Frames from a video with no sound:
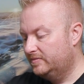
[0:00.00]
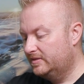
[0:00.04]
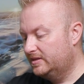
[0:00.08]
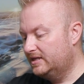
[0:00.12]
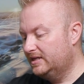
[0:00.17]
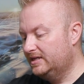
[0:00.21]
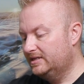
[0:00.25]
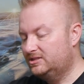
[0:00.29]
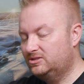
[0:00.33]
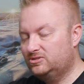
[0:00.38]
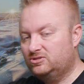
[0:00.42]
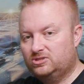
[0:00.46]

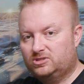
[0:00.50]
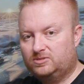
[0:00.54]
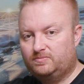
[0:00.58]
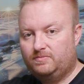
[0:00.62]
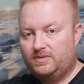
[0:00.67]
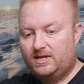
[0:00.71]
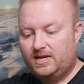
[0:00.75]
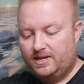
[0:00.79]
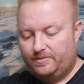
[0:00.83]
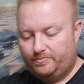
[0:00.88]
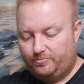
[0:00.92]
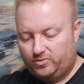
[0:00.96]
That's just
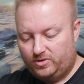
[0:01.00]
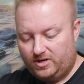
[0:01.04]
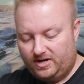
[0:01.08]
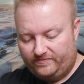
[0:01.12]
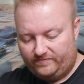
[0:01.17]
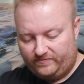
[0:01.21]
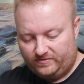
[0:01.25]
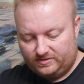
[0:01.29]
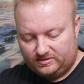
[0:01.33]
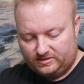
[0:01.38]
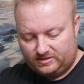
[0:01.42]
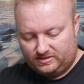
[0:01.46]
my
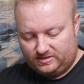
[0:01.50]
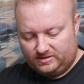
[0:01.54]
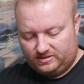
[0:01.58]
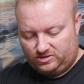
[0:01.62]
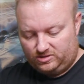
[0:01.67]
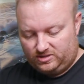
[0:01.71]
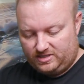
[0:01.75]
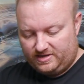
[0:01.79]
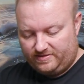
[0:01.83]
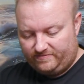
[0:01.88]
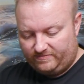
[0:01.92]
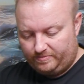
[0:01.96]
preference, unless
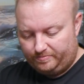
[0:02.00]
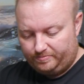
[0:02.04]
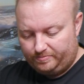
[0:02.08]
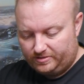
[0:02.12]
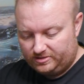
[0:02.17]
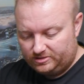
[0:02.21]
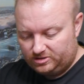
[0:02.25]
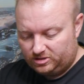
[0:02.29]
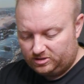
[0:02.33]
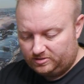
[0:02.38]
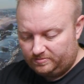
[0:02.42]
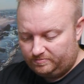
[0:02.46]
you have a
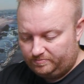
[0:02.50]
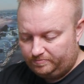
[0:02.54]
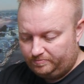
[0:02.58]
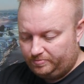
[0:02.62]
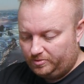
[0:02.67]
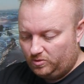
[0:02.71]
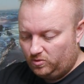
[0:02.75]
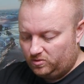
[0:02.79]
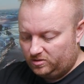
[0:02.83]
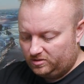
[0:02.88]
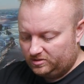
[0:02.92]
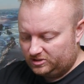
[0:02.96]
bunch of
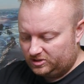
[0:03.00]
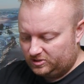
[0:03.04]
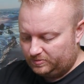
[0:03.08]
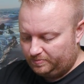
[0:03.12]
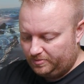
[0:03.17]
boards.